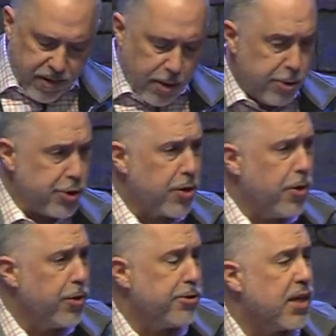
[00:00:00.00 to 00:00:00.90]
Years
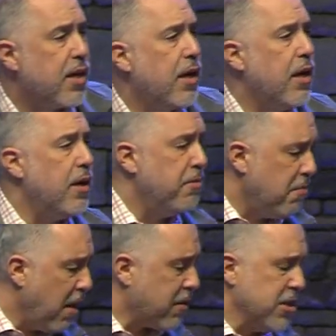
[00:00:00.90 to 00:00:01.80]
ago, there was a, uh,
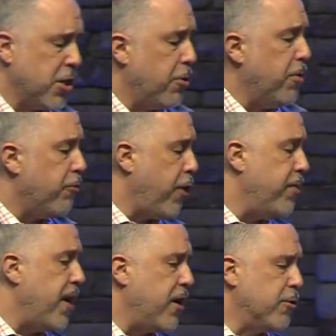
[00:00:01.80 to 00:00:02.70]
I consider him a friend
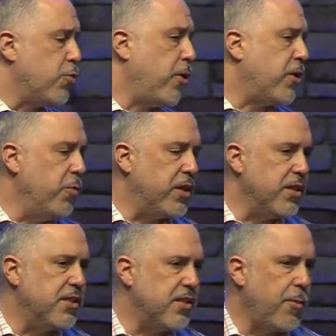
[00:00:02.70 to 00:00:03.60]
of mine. He was working with
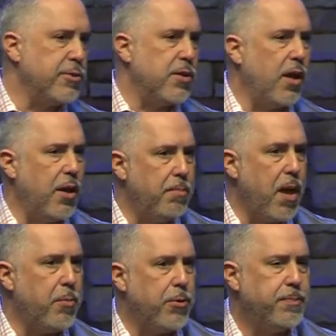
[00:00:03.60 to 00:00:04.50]
us. His name was uh,
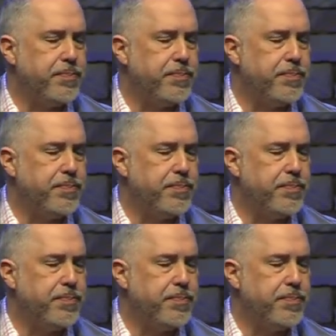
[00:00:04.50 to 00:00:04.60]
Memo.